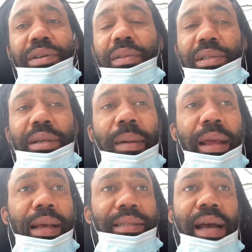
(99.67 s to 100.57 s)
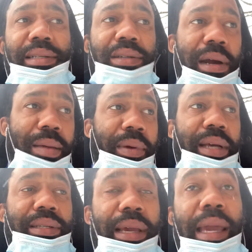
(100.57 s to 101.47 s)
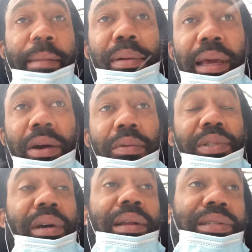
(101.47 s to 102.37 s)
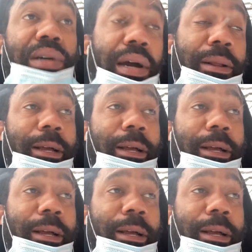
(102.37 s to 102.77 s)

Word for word: There's somebody that's not starting because they can't play or who was going to start.